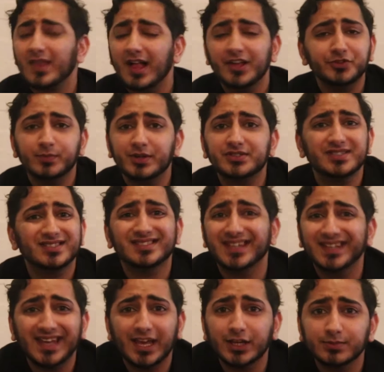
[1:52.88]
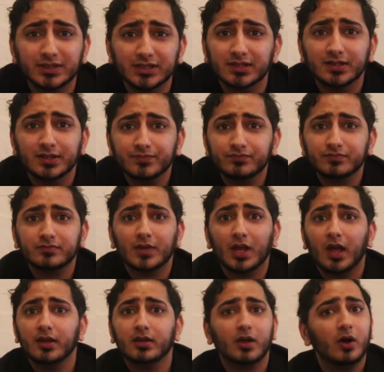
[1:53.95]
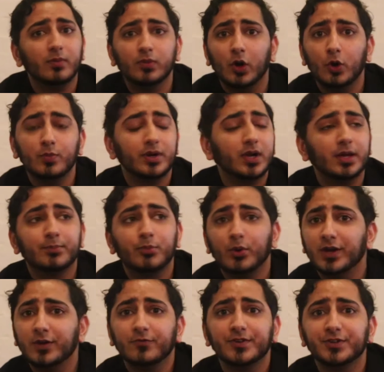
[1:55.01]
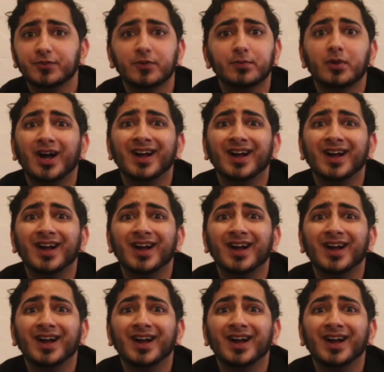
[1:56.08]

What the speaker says: As much as they hate me, I come home and I pray in front of them.